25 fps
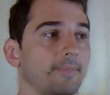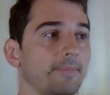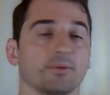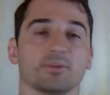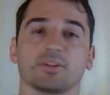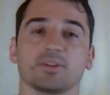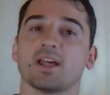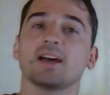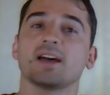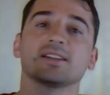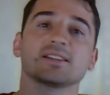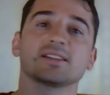
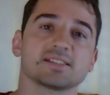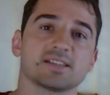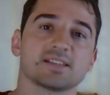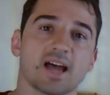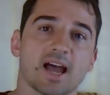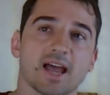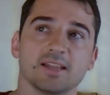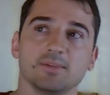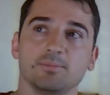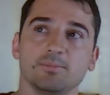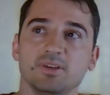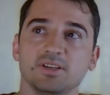On the other
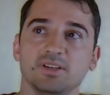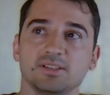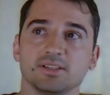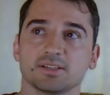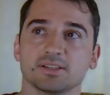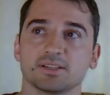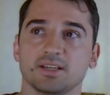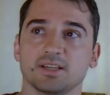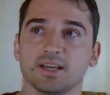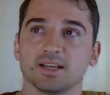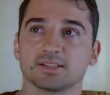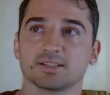side,
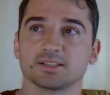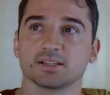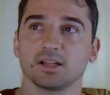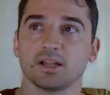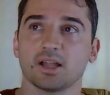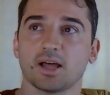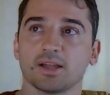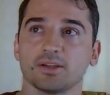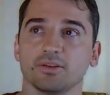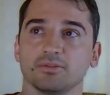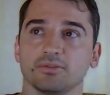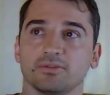business gets
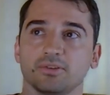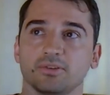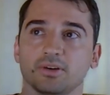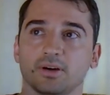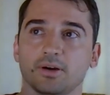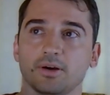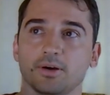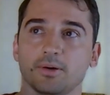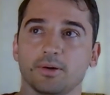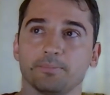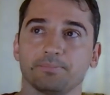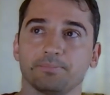a lot of
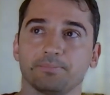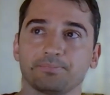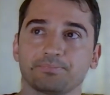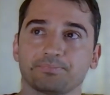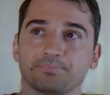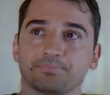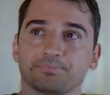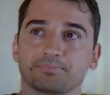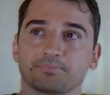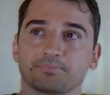a